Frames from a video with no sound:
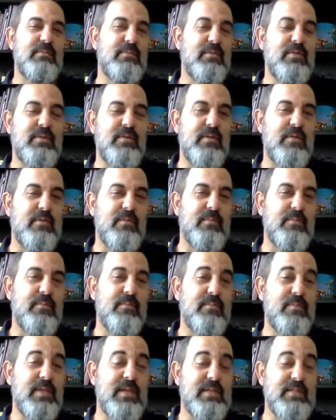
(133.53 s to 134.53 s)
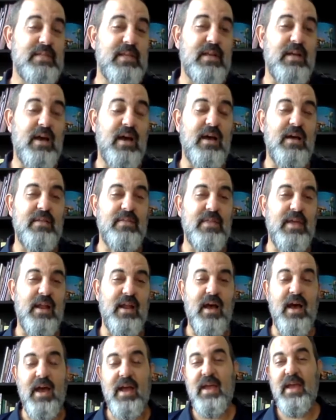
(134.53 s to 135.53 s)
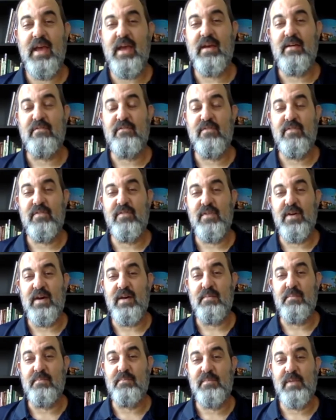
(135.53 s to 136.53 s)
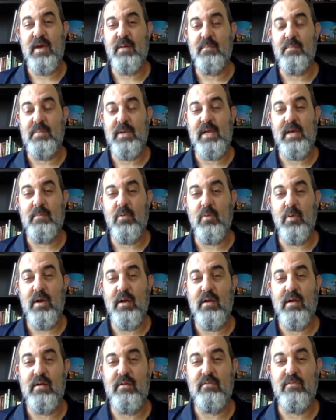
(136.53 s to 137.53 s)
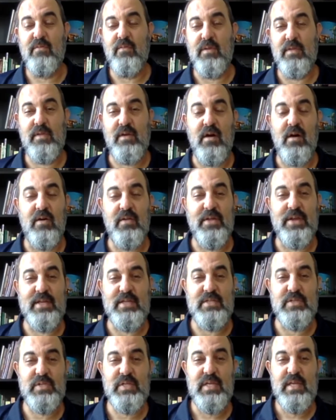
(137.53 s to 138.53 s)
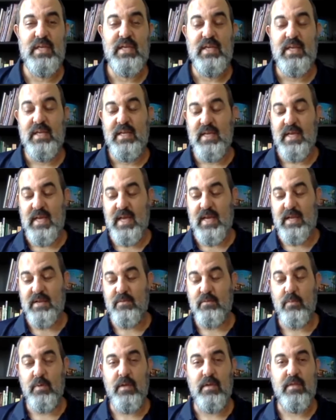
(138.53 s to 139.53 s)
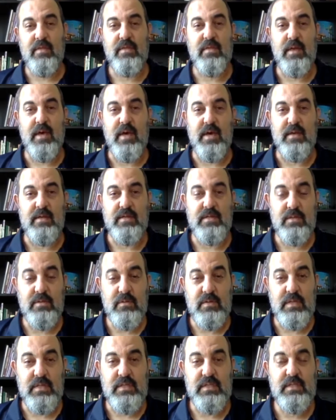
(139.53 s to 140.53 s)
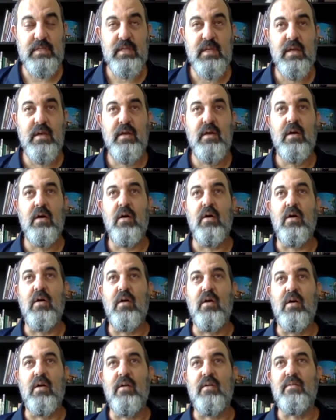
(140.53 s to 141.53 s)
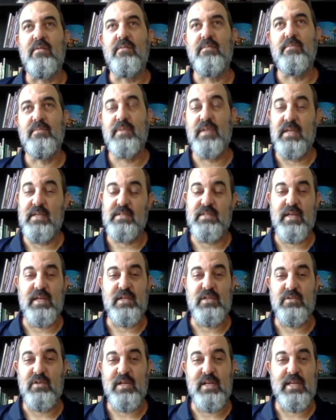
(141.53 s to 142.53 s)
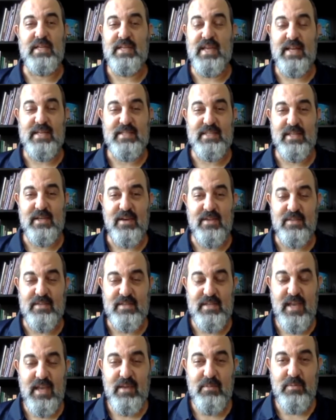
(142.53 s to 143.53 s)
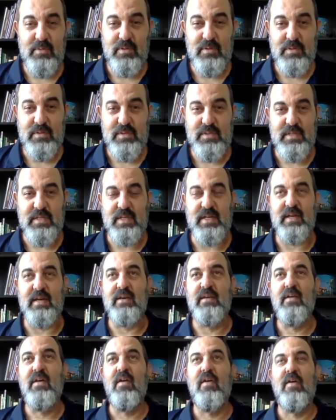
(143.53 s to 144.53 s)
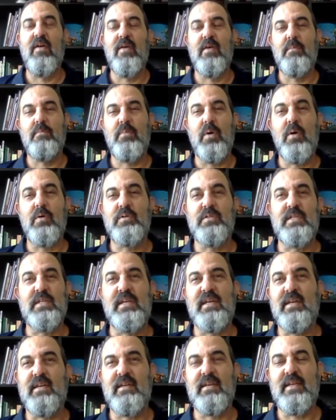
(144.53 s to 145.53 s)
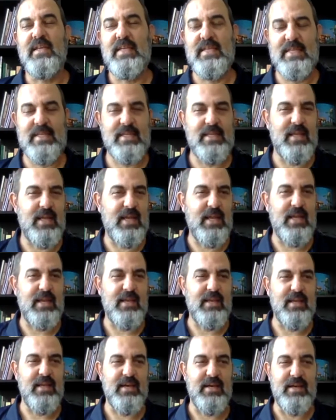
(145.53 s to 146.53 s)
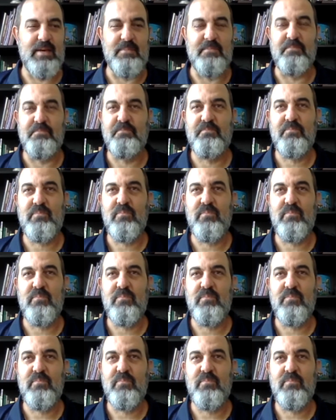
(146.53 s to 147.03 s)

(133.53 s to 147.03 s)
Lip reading: the things that I have become aware of with colleagues and with students are things like drunken dancing on the tables, posing in